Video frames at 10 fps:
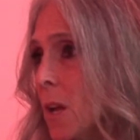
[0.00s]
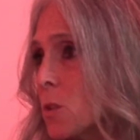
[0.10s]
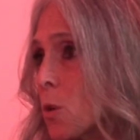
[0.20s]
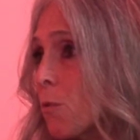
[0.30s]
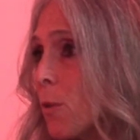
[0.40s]

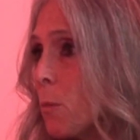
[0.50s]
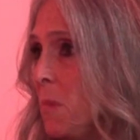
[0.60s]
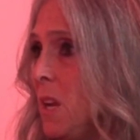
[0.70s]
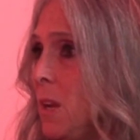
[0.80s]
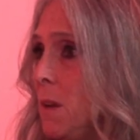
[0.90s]
So for
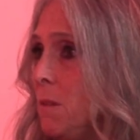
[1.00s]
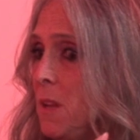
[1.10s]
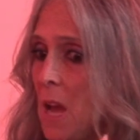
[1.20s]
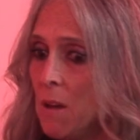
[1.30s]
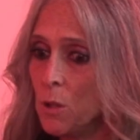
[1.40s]
me,
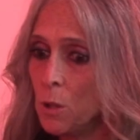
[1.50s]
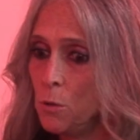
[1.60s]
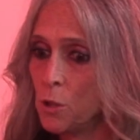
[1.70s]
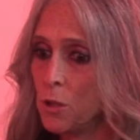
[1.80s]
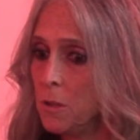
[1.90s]
the
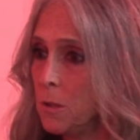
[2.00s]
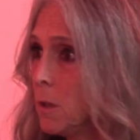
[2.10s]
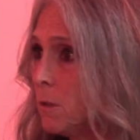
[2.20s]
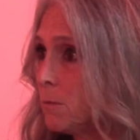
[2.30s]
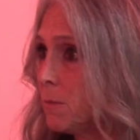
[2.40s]
evolution
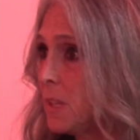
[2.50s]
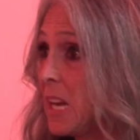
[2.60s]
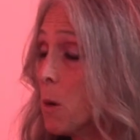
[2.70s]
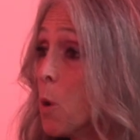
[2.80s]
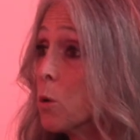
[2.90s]
of
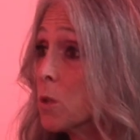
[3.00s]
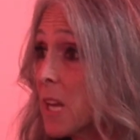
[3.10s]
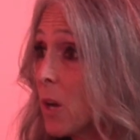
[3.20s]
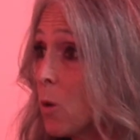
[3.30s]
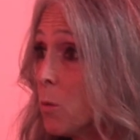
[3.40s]
getting a
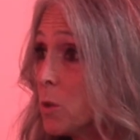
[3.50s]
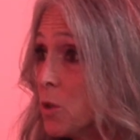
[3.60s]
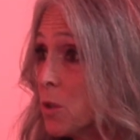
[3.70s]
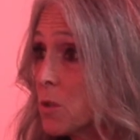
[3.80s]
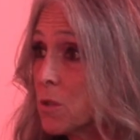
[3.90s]
motorcycle was
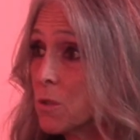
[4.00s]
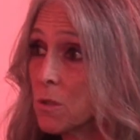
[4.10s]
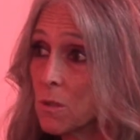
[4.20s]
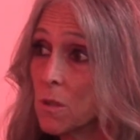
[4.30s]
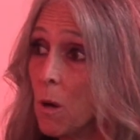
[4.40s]
just
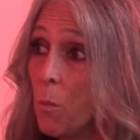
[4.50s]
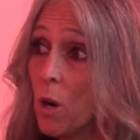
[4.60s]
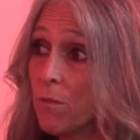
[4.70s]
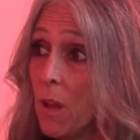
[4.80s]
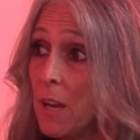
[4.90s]
a
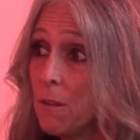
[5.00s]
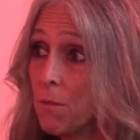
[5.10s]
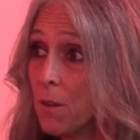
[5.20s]
part of life.